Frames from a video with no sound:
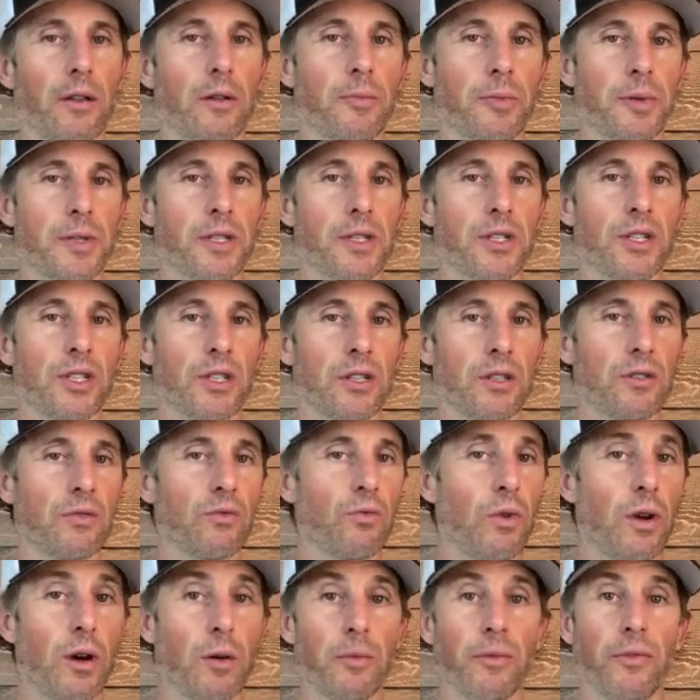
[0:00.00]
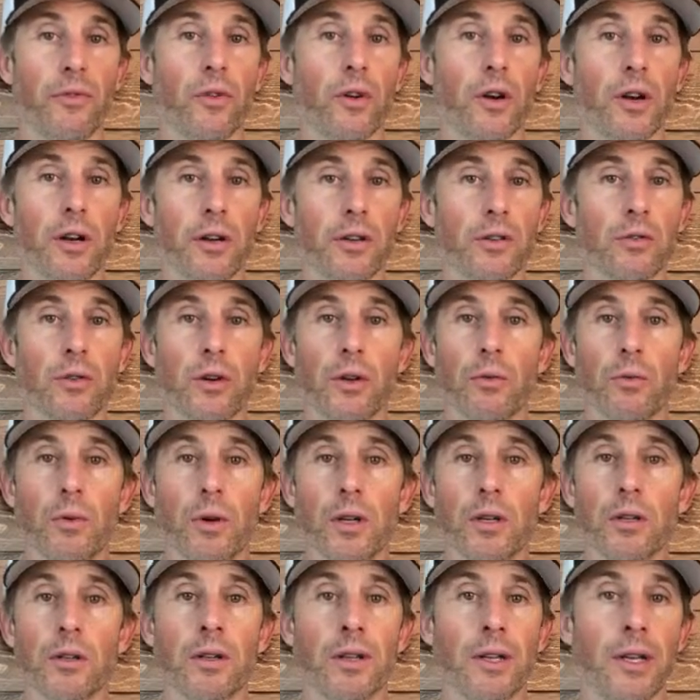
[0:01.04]
positions well before you're
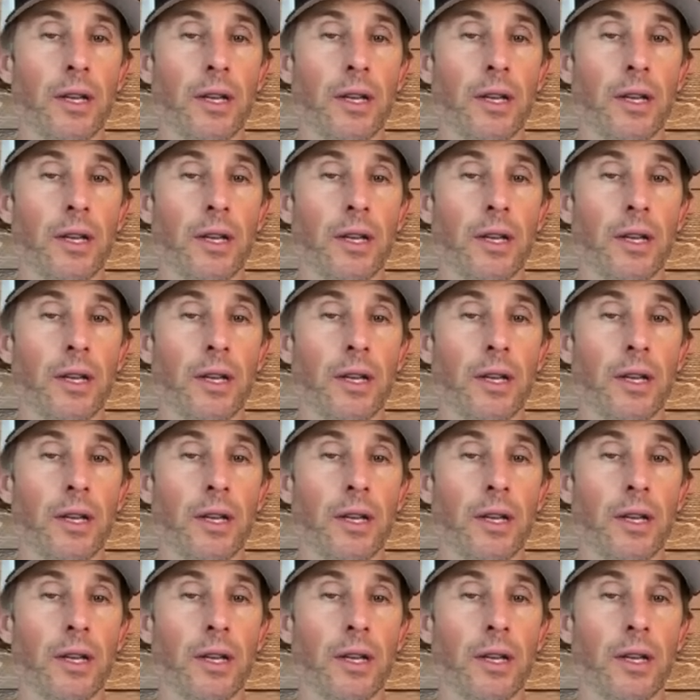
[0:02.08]
21